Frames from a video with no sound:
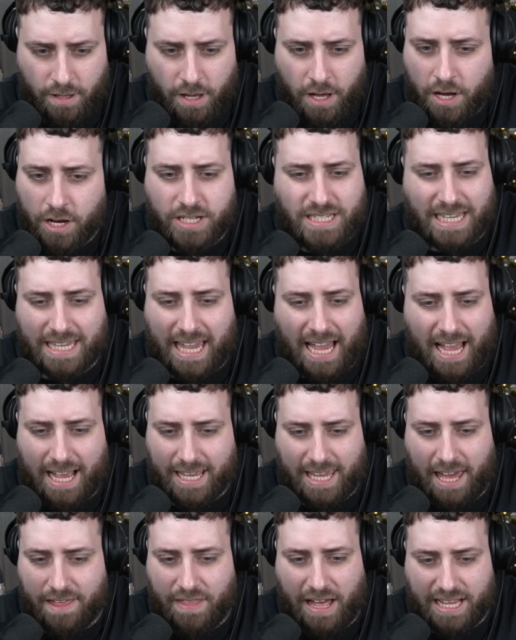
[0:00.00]
Because I can't
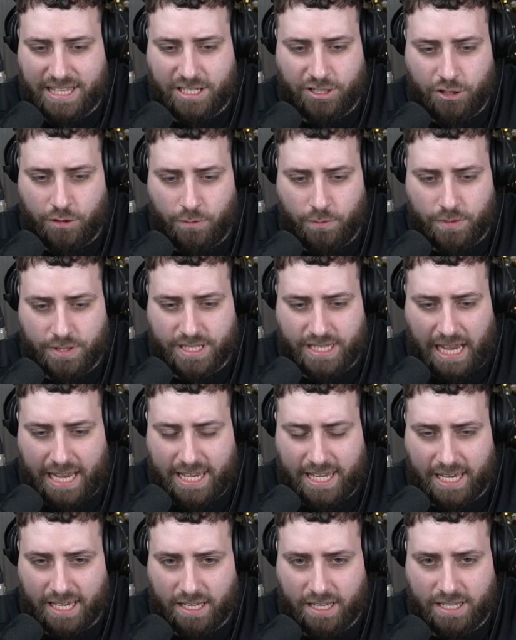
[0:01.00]
get that to do
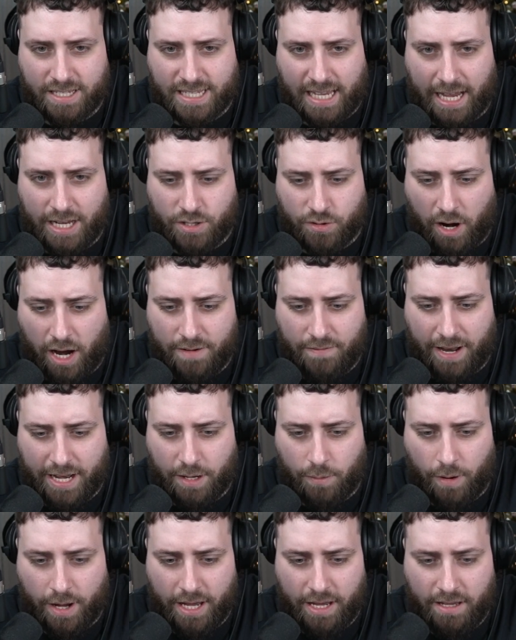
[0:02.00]
Psychic Side Drive
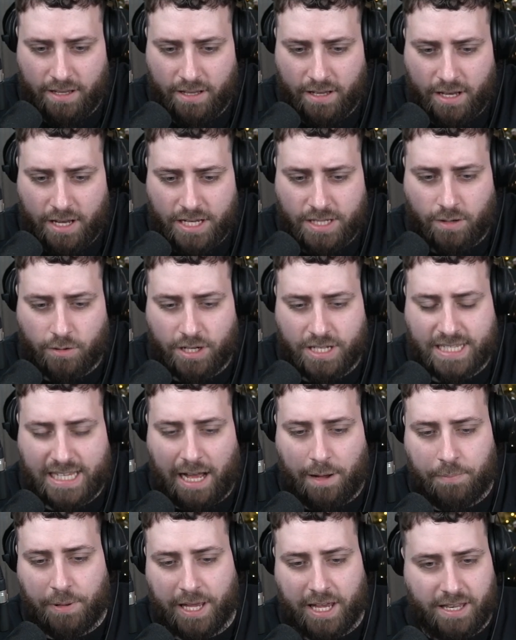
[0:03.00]
anyway. So I'm going to
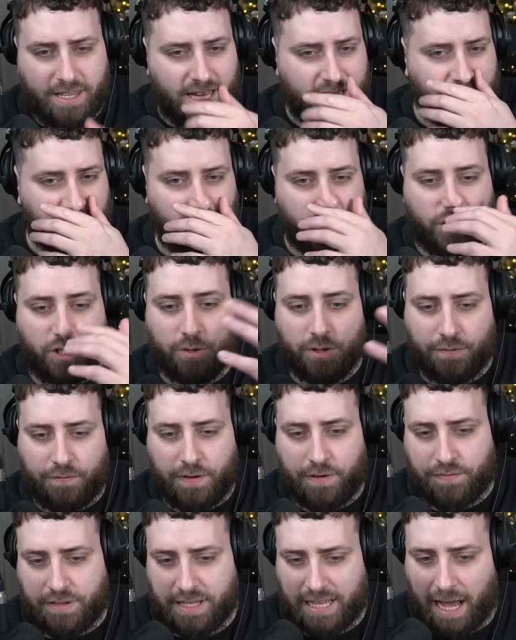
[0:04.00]
start playing this and just do the
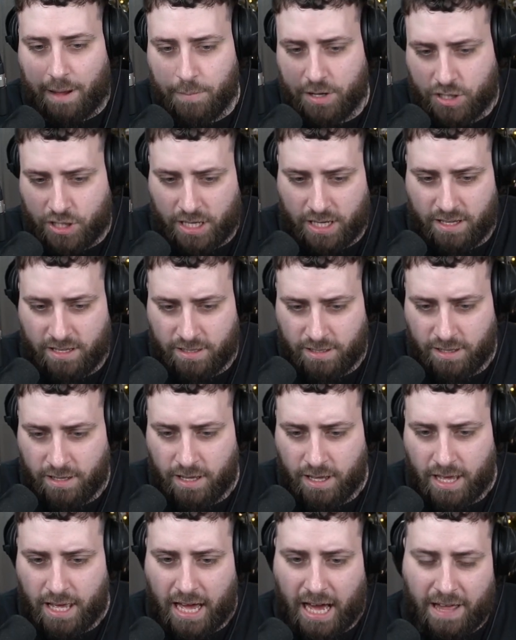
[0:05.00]
50 damage here.
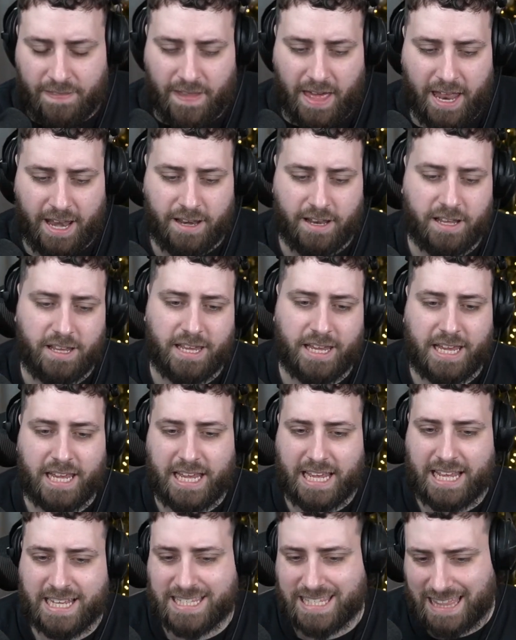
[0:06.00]
And then
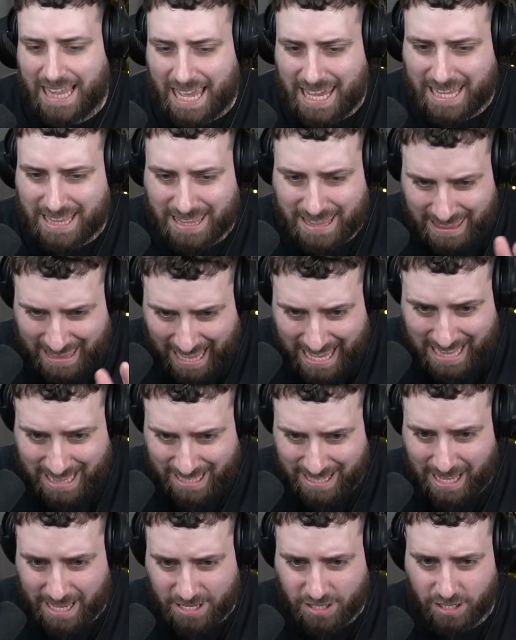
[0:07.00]
it's likely
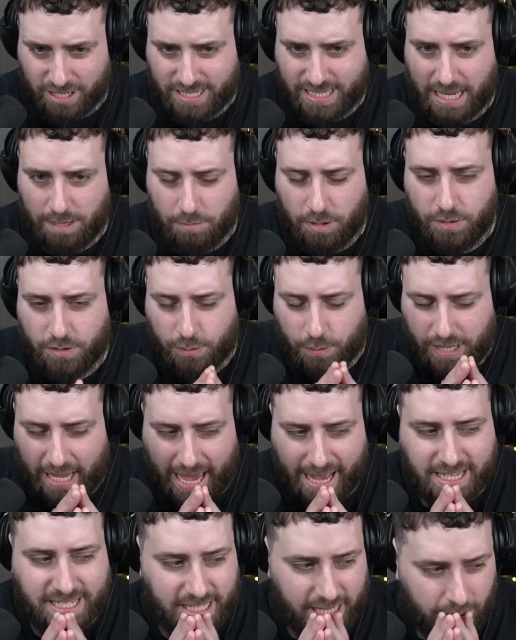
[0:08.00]
that he's going to take Mewtwo
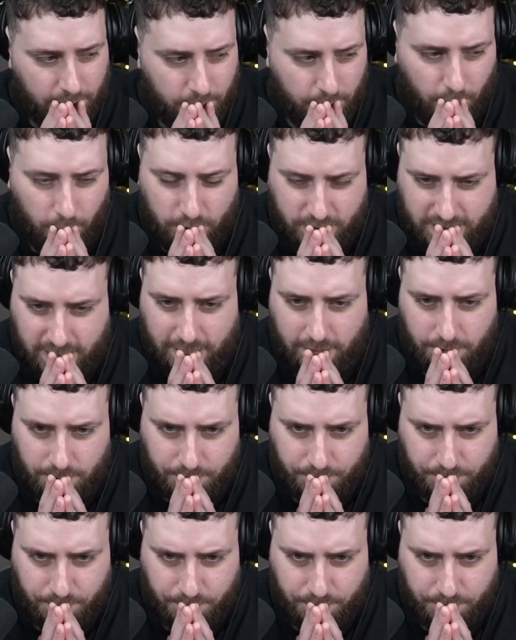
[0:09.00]
EX here. But we'll see.